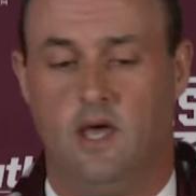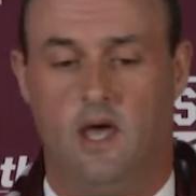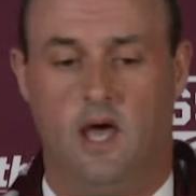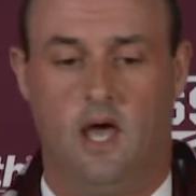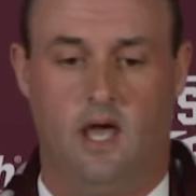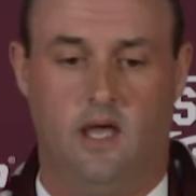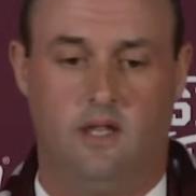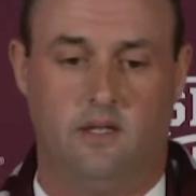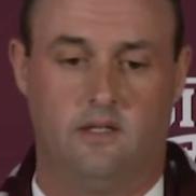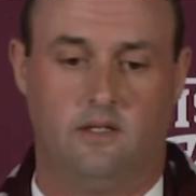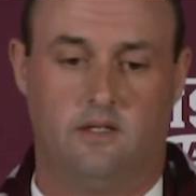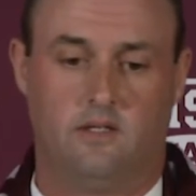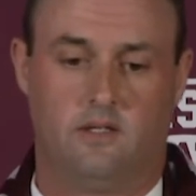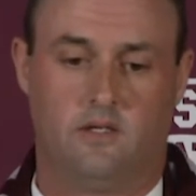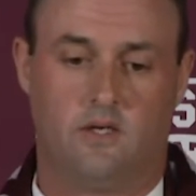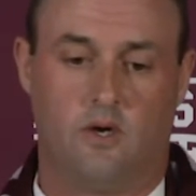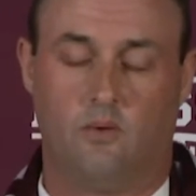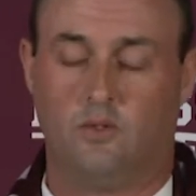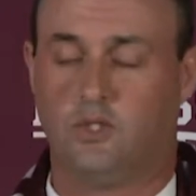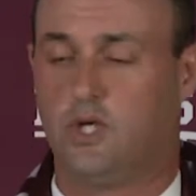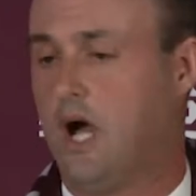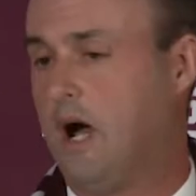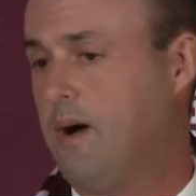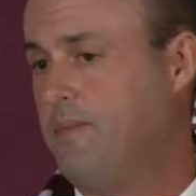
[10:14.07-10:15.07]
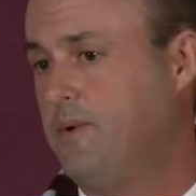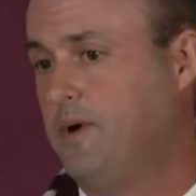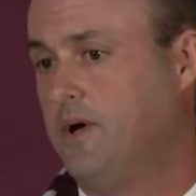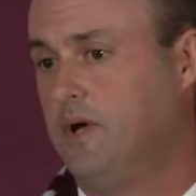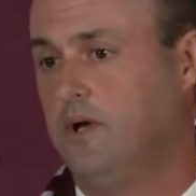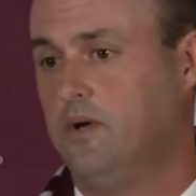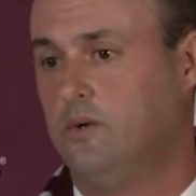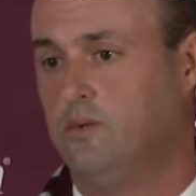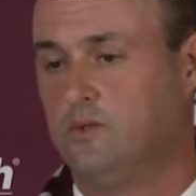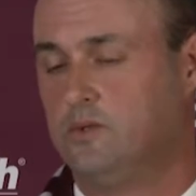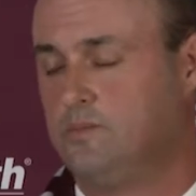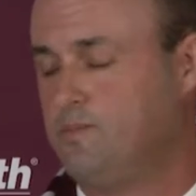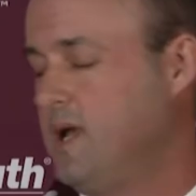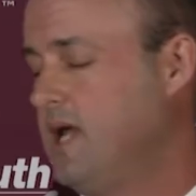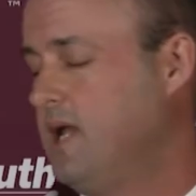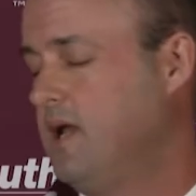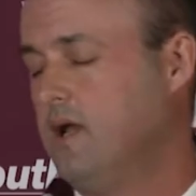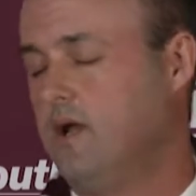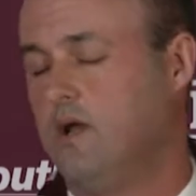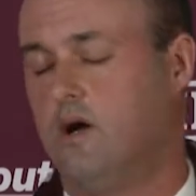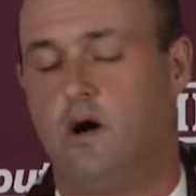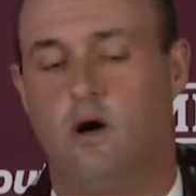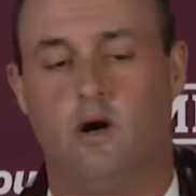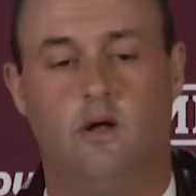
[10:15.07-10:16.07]
And Coach Harper, who has been
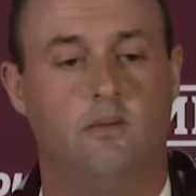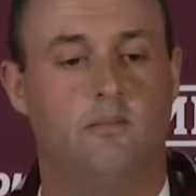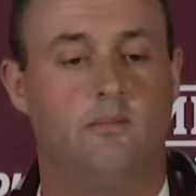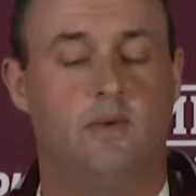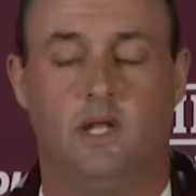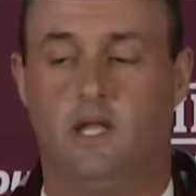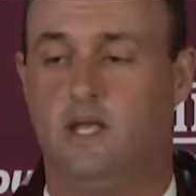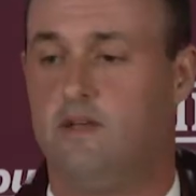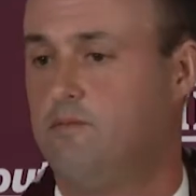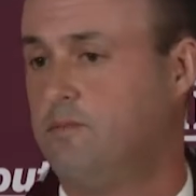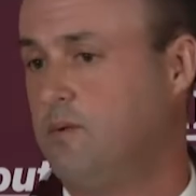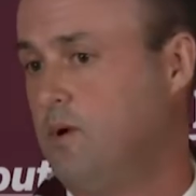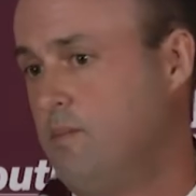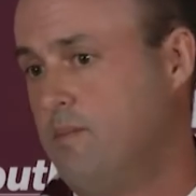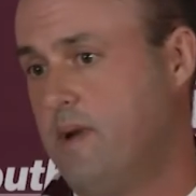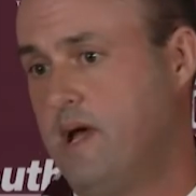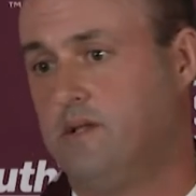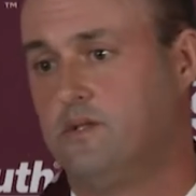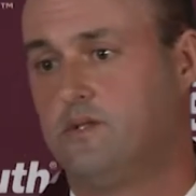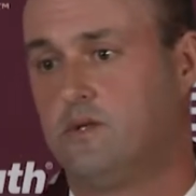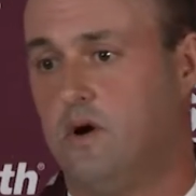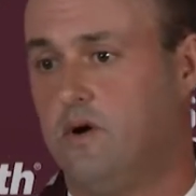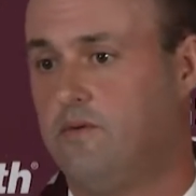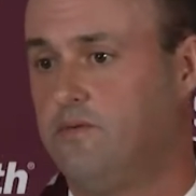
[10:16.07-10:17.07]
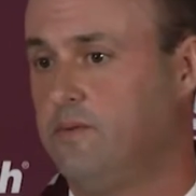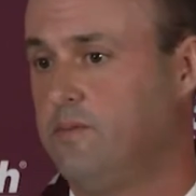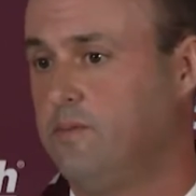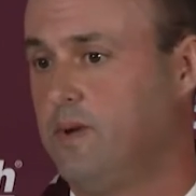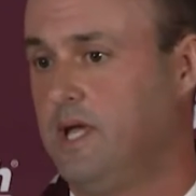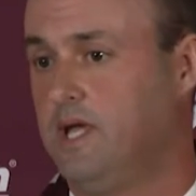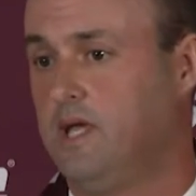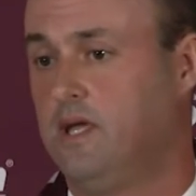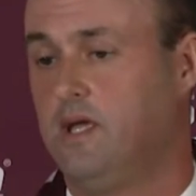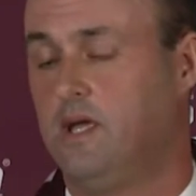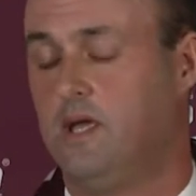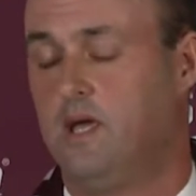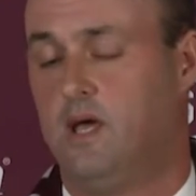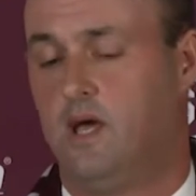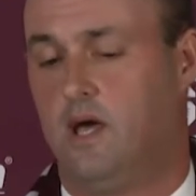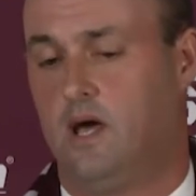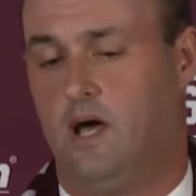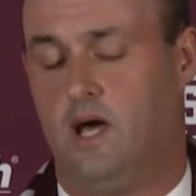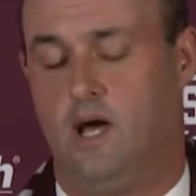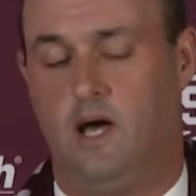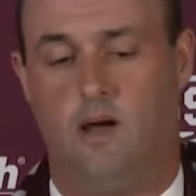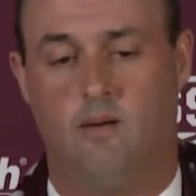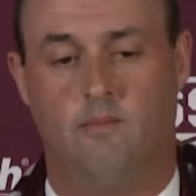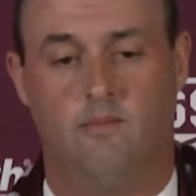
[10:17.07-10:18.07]
an unbelievable mentor for me,
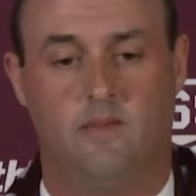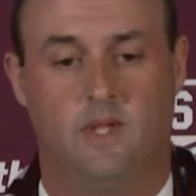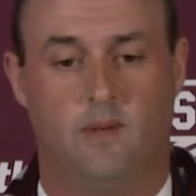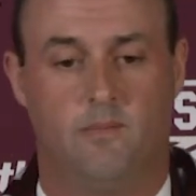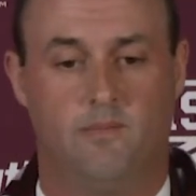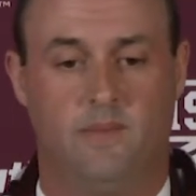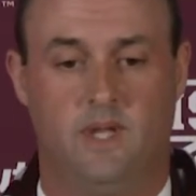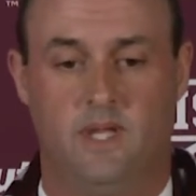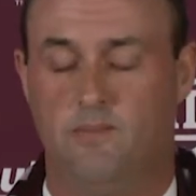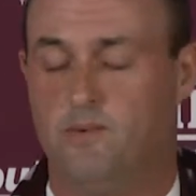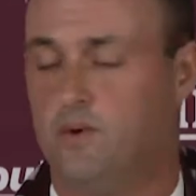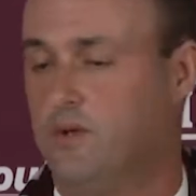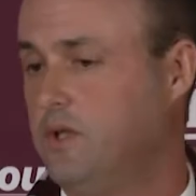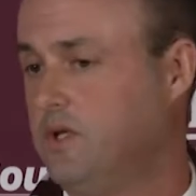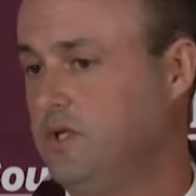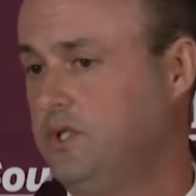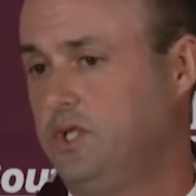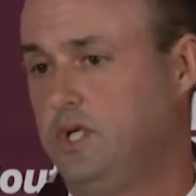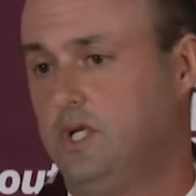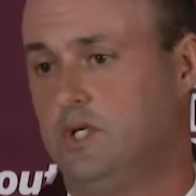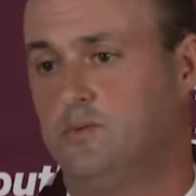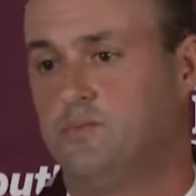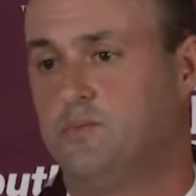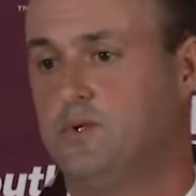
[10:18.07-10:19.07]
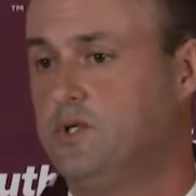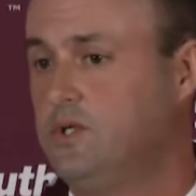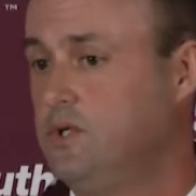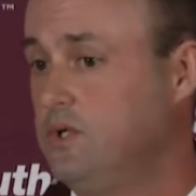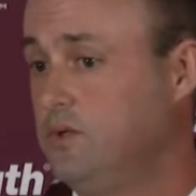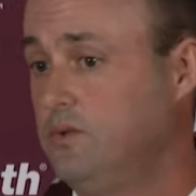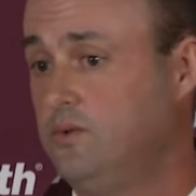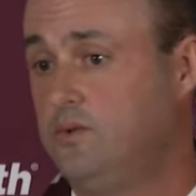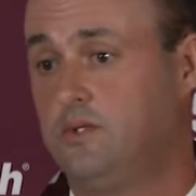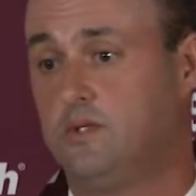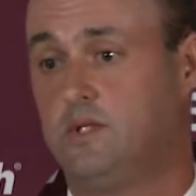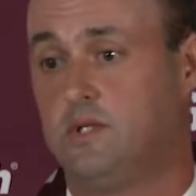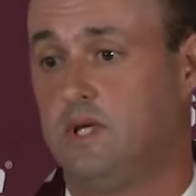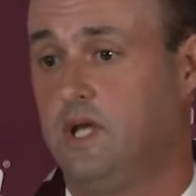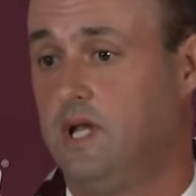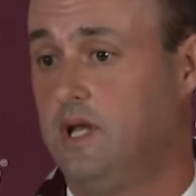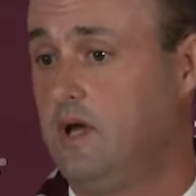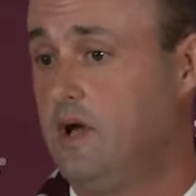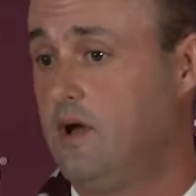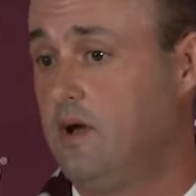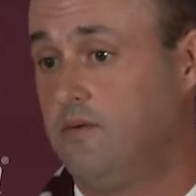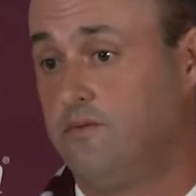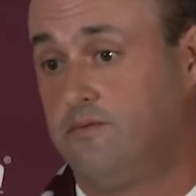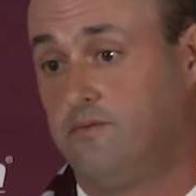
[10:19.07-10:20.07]
the people that she has produced
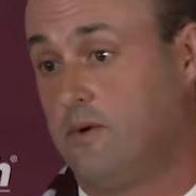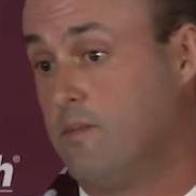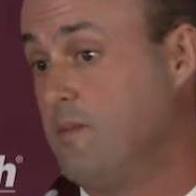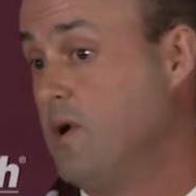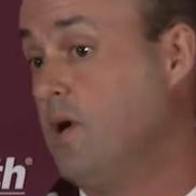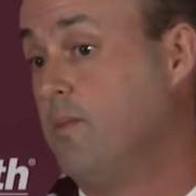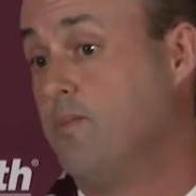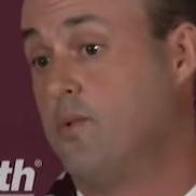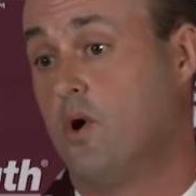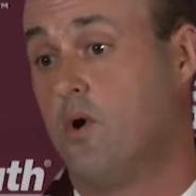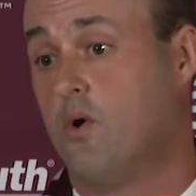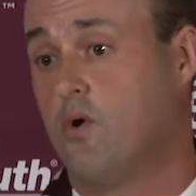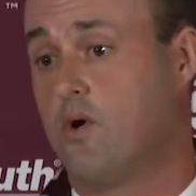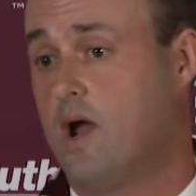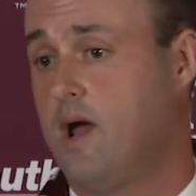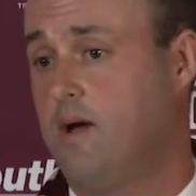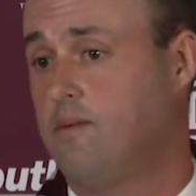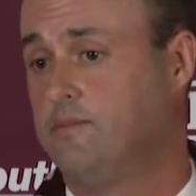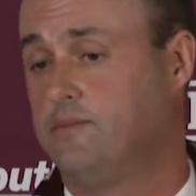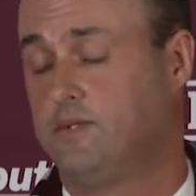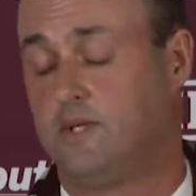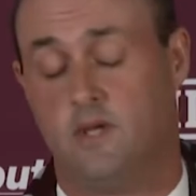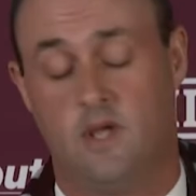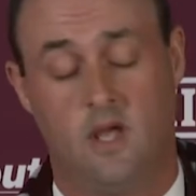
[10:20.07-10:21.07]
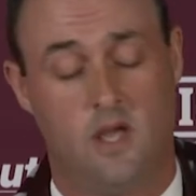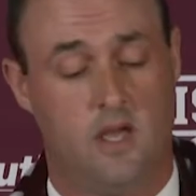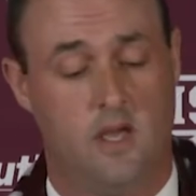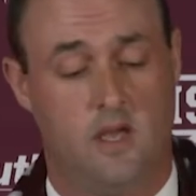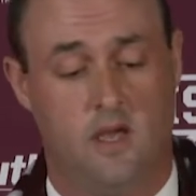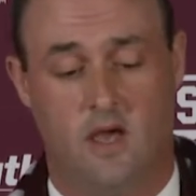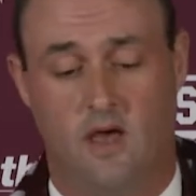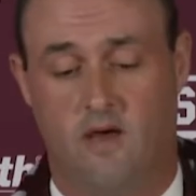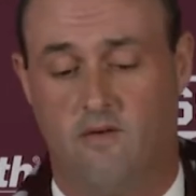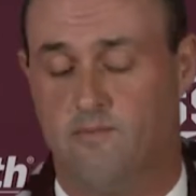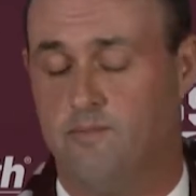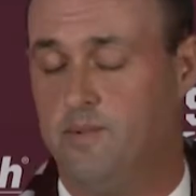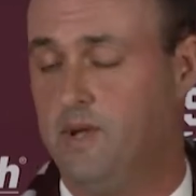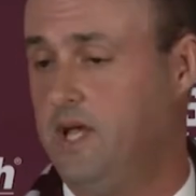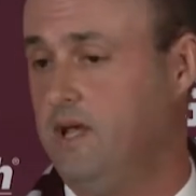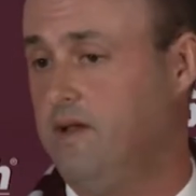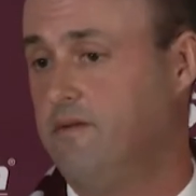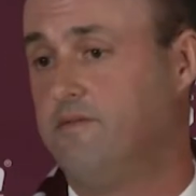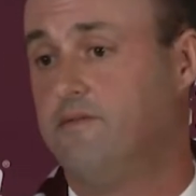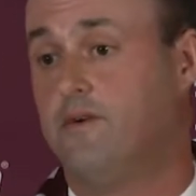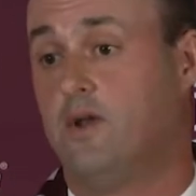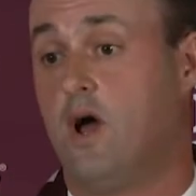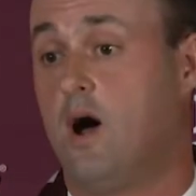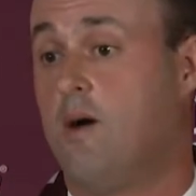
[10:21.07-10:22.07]
from her programs have
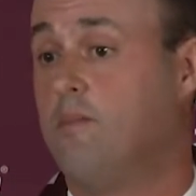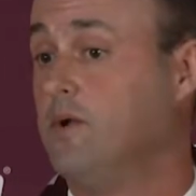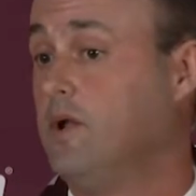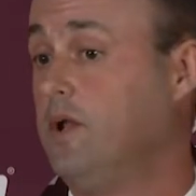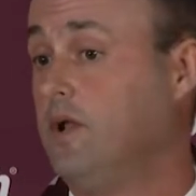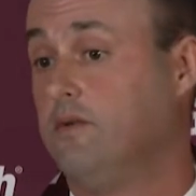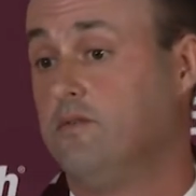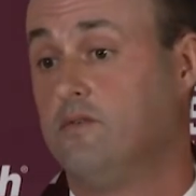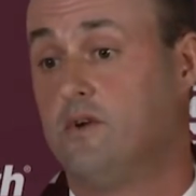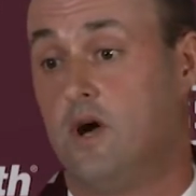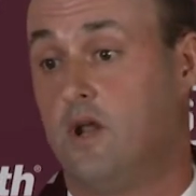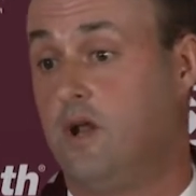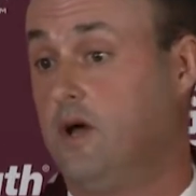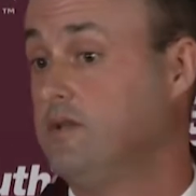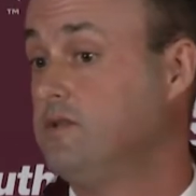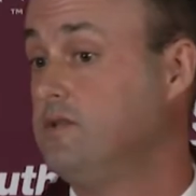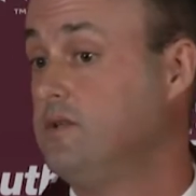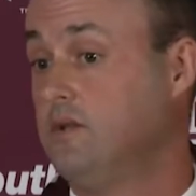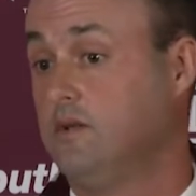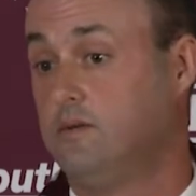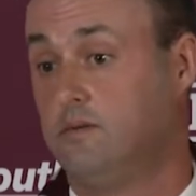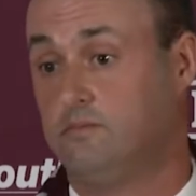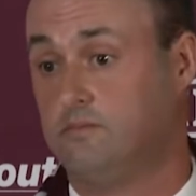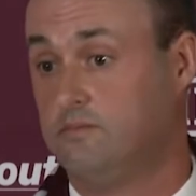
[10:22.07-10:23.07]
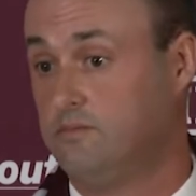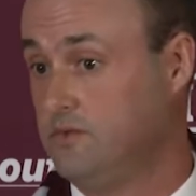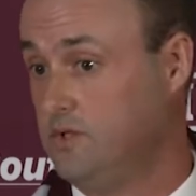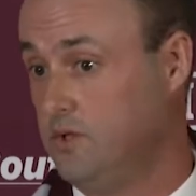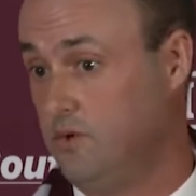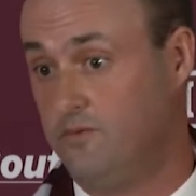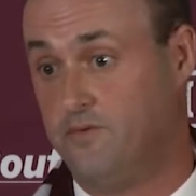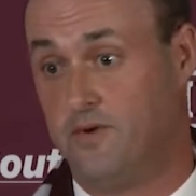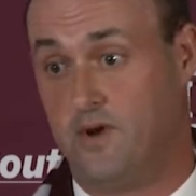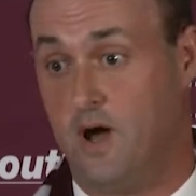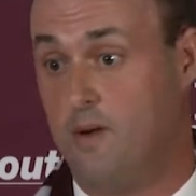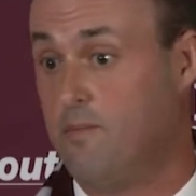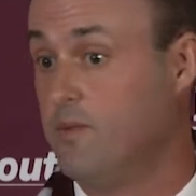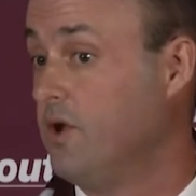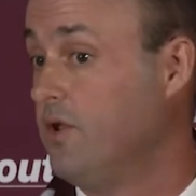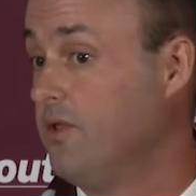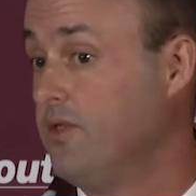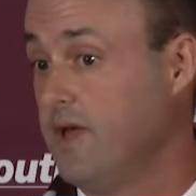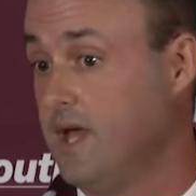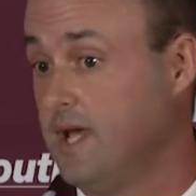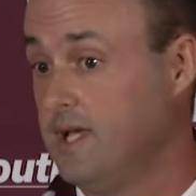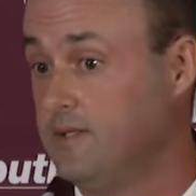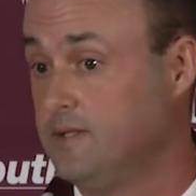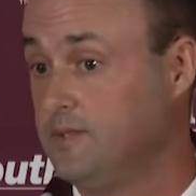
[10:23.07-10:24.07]
been phenomenal, have gone on to do phenomenal
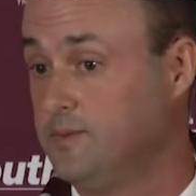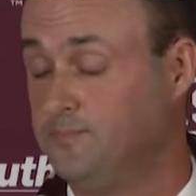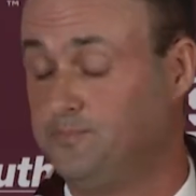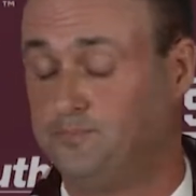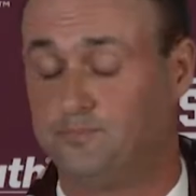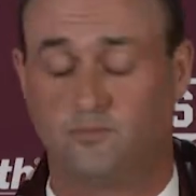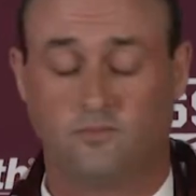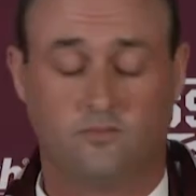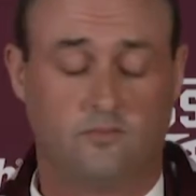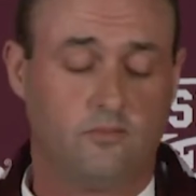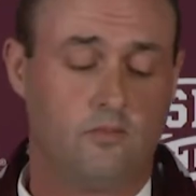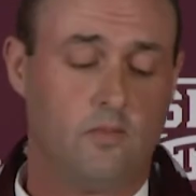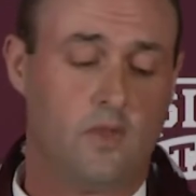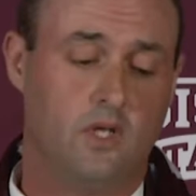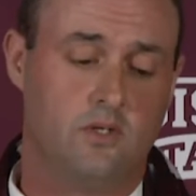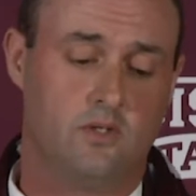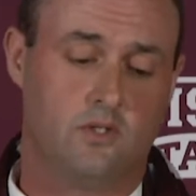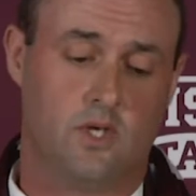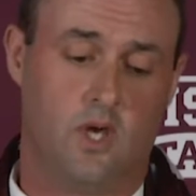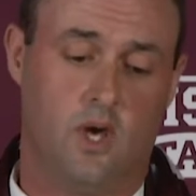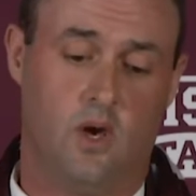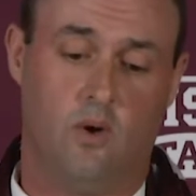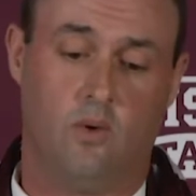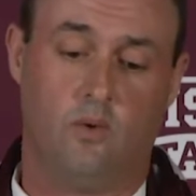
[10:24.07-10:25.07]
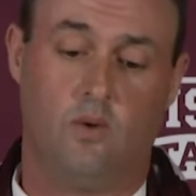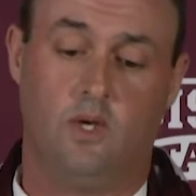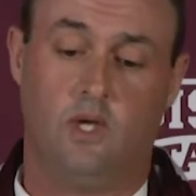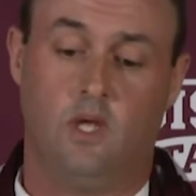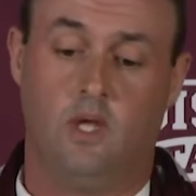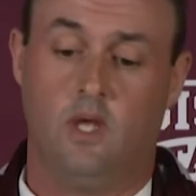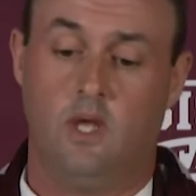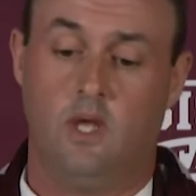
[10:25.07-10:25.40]
things. So